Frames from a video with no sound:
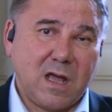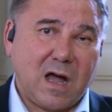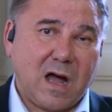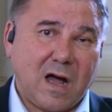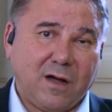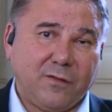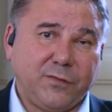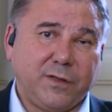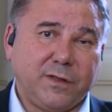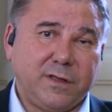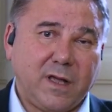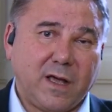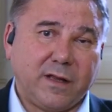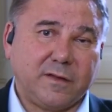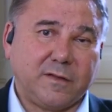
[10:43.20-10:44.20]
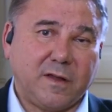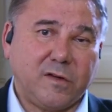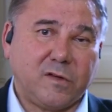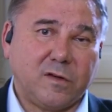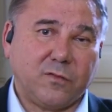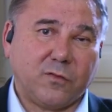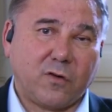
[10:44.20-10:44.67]
After the
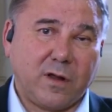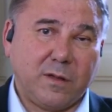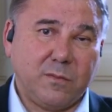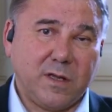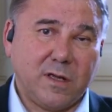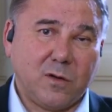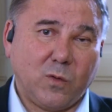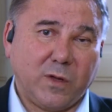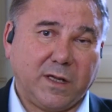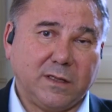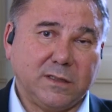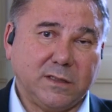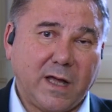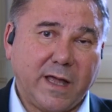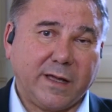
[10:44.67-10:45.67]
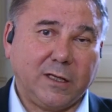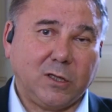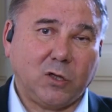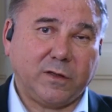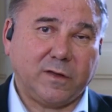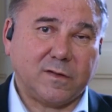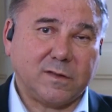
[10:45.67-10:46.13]
annexation of Crimea, we can like it
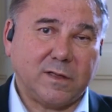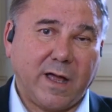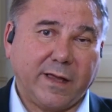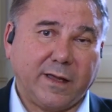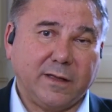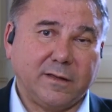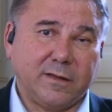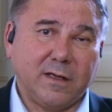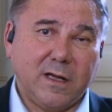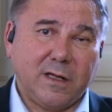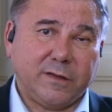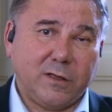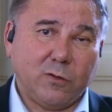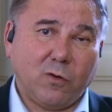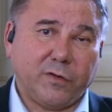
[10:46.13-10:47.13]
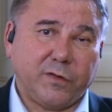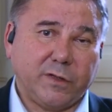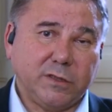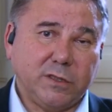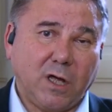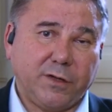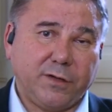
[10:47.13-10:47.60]
or dislike it, there was a
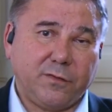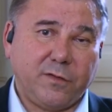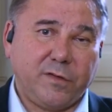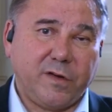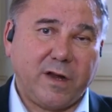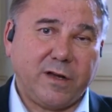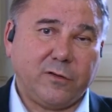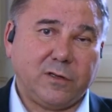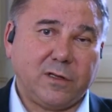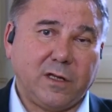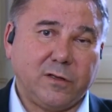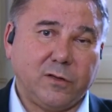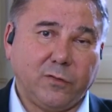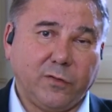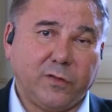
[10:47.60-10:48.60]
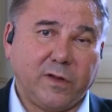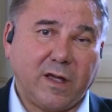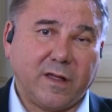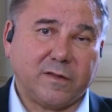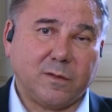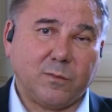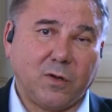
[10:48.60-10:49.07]
lot of genuine
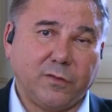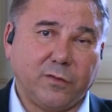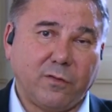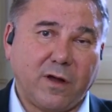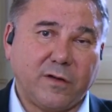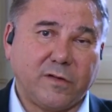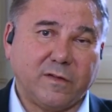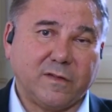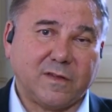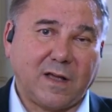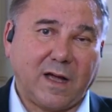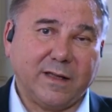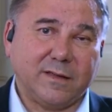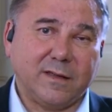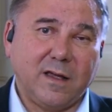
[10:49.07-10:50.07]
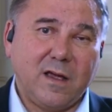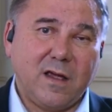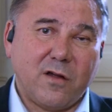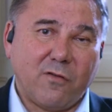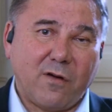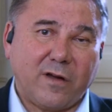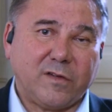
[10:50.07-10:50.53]
enthusiasm on the Russian side.
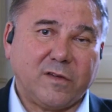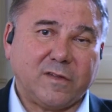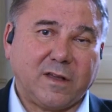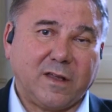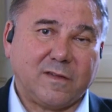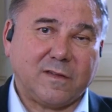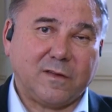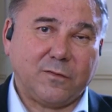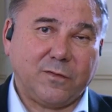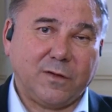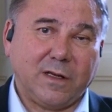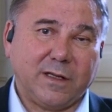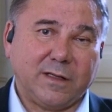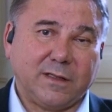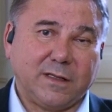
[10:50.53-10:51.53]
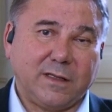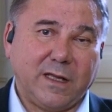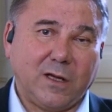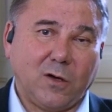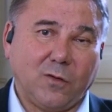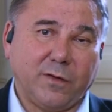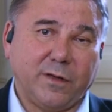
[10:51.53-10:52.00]
Russians have the feeling that
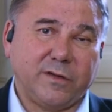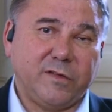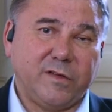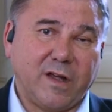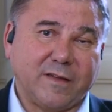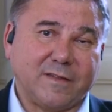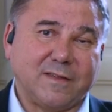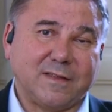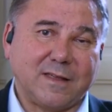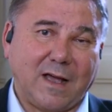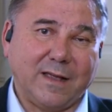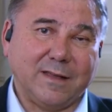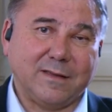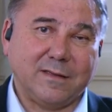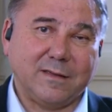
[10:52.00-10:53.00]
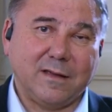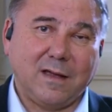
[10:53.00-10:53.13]
they are on the just side.